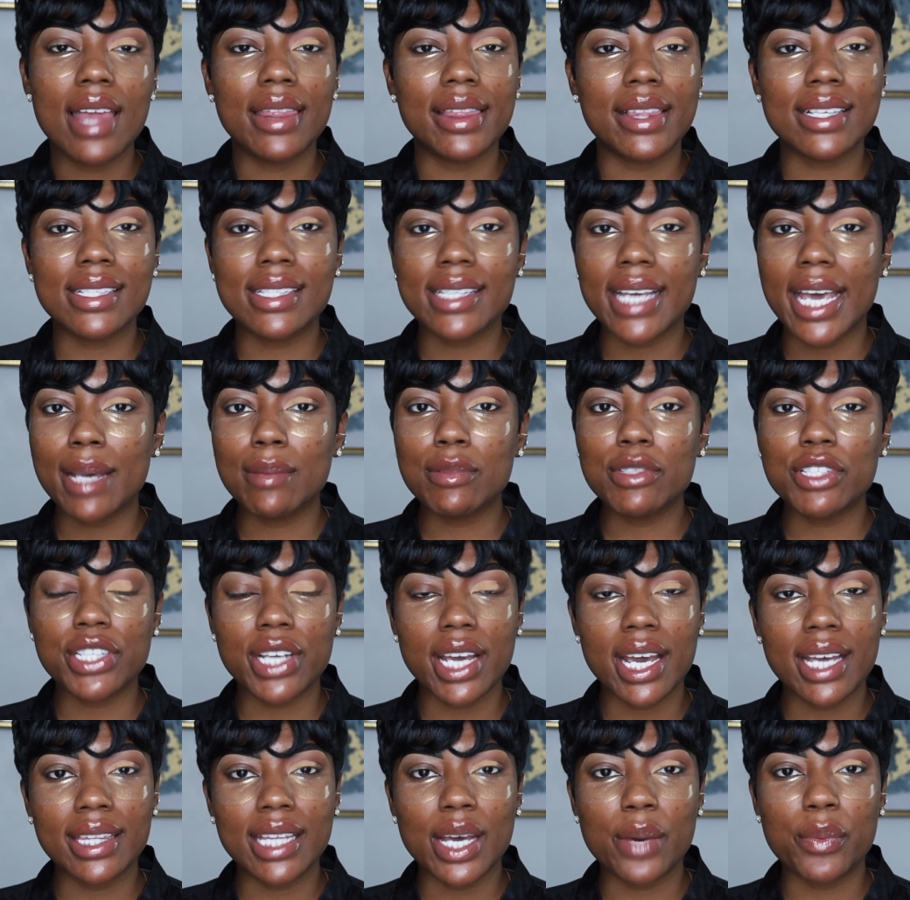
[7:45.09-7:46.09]
the same
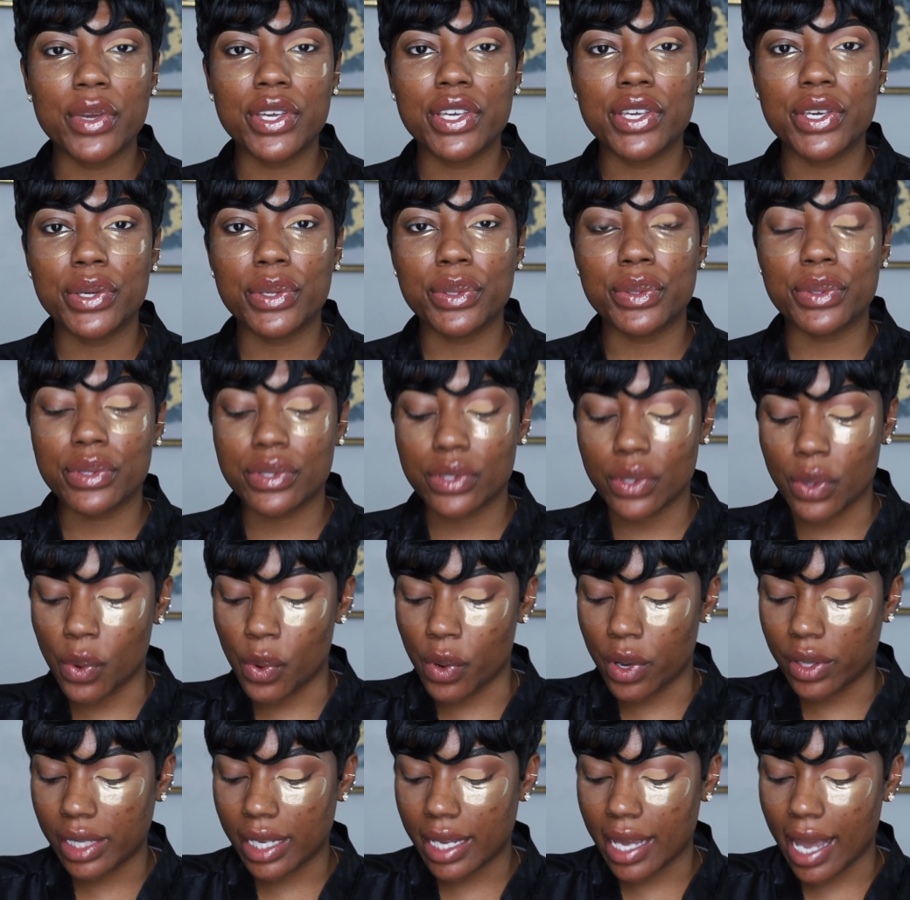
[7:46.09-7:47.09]
shade that we use
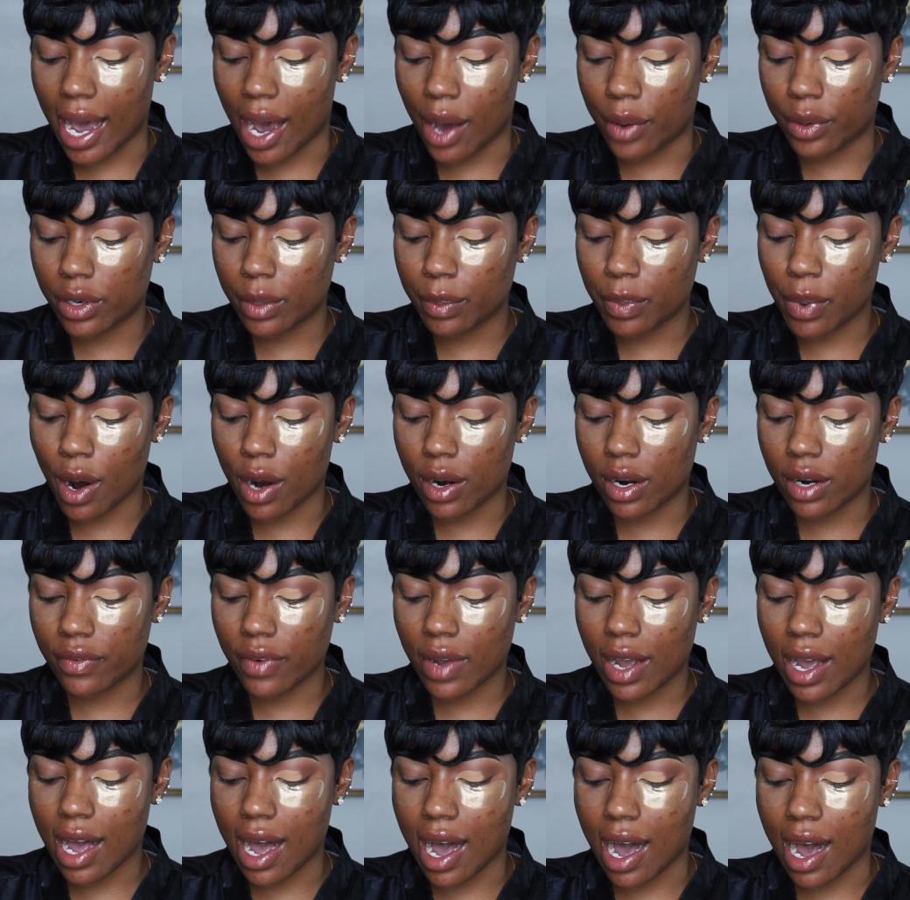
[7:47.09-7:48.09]
on the outer part of
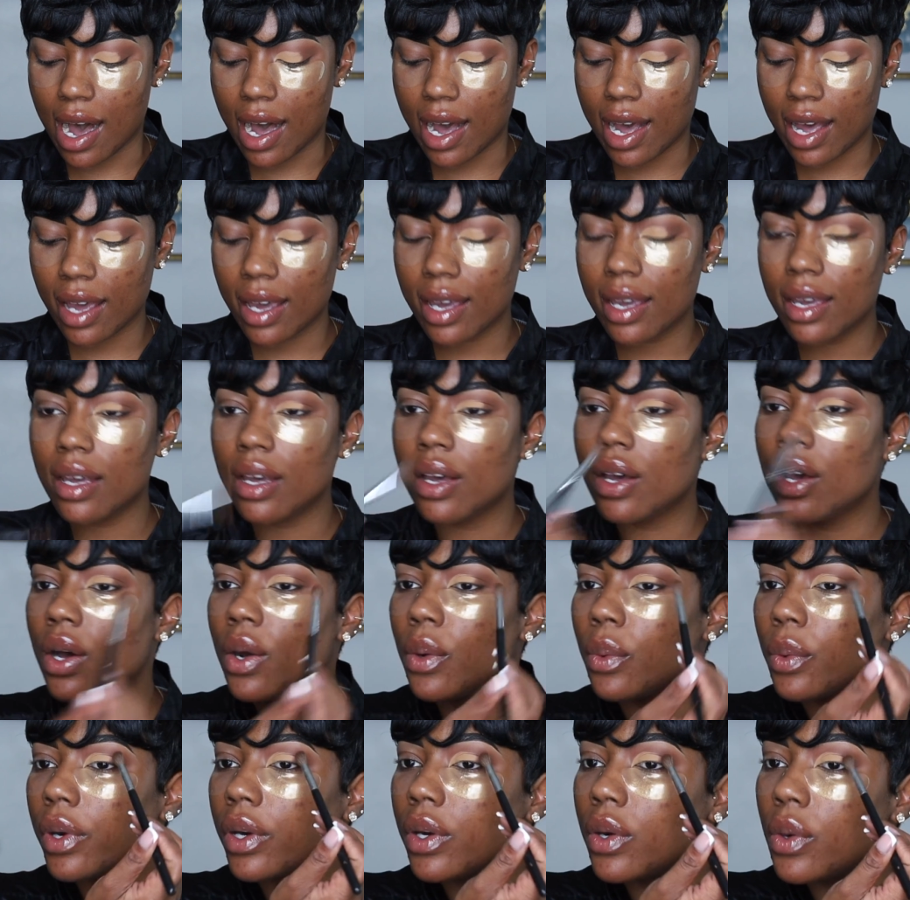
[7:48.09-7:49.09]
our eye,
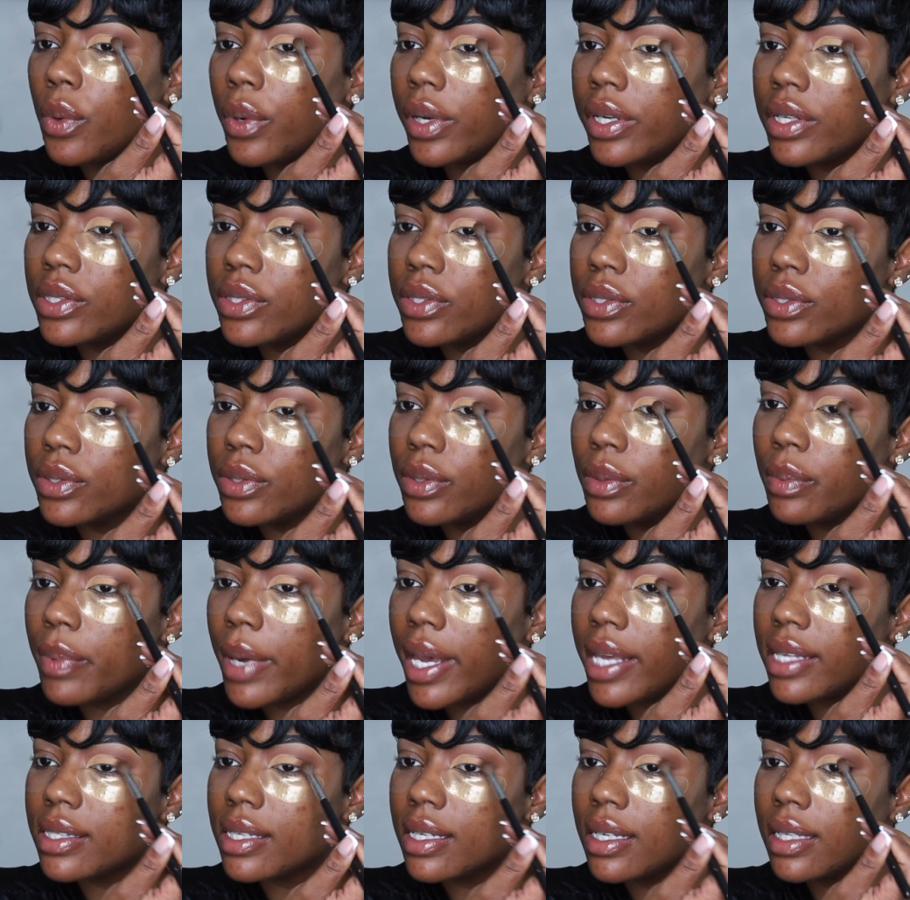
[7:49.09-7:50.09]
we're going to
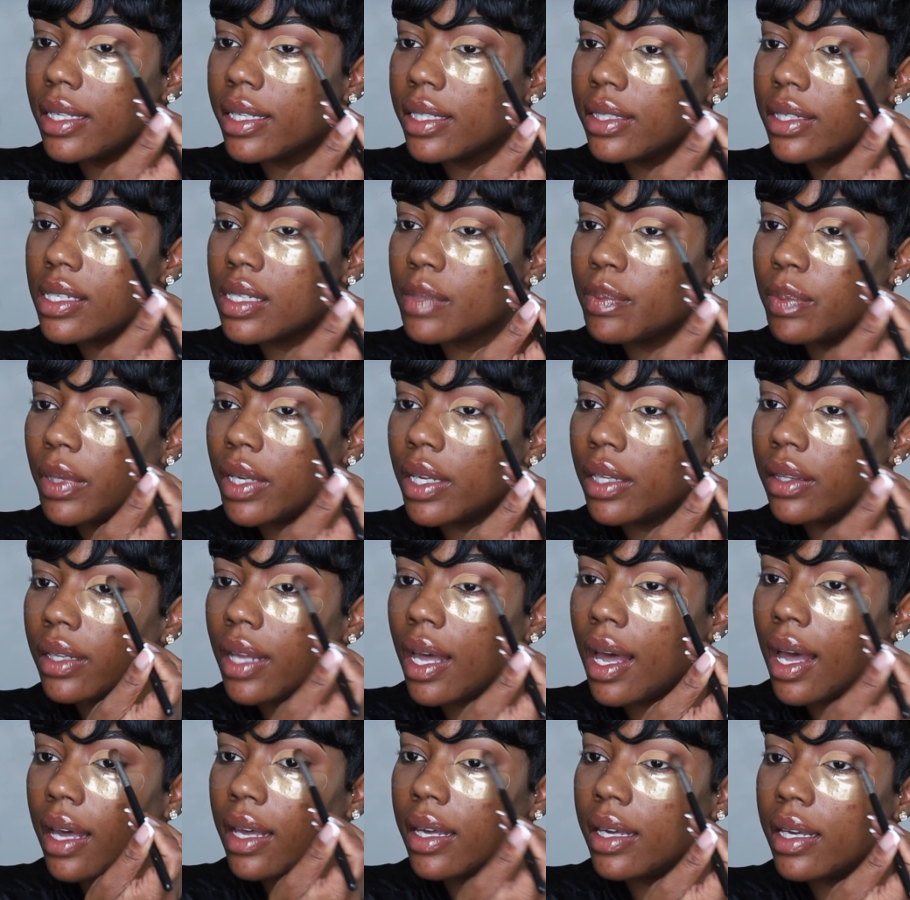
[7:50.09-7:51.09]
basically just blend
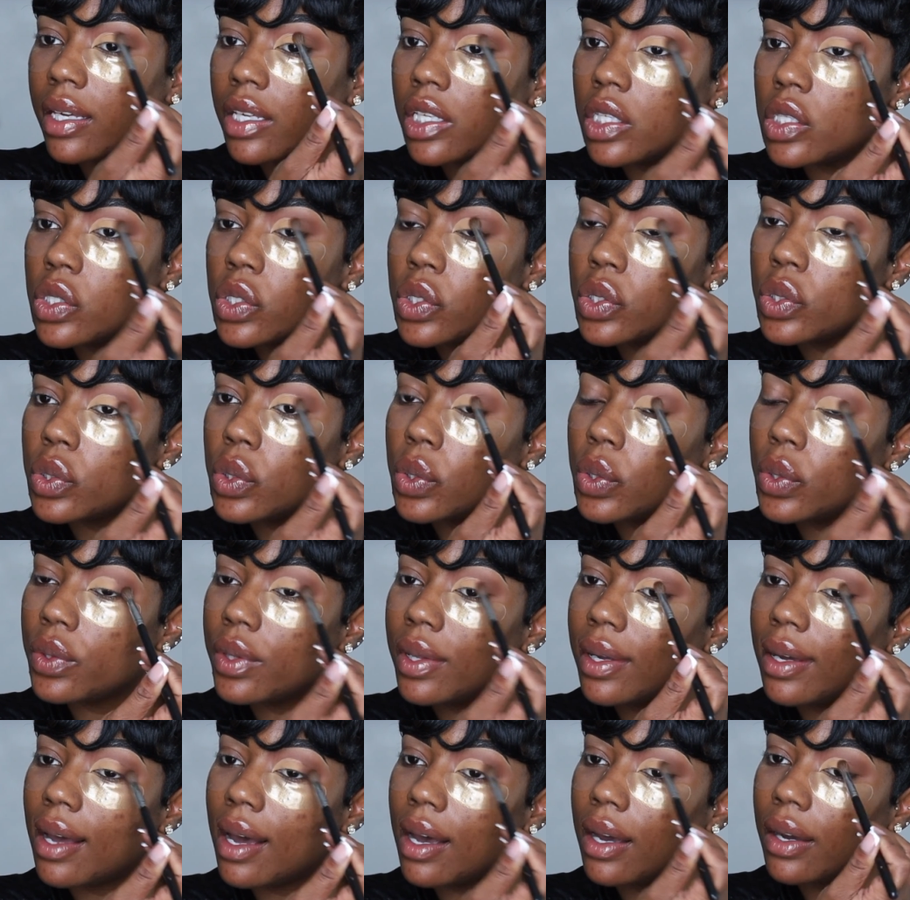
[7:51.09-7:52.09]
that into
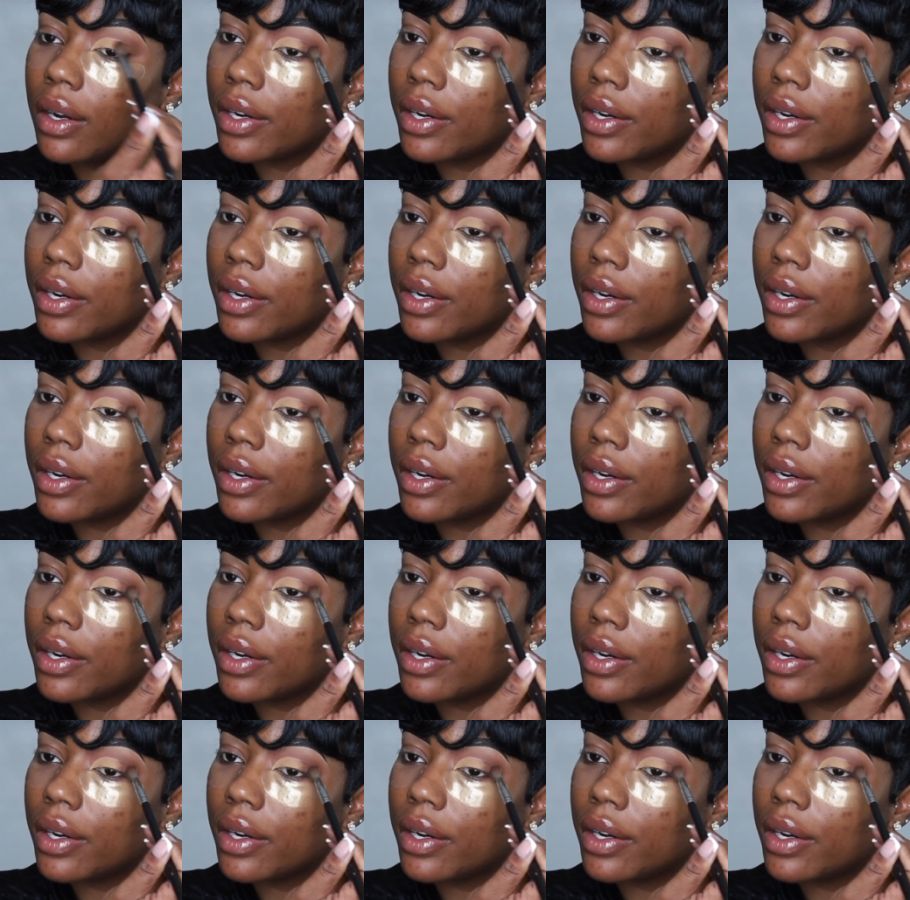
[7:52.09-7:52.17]
the cut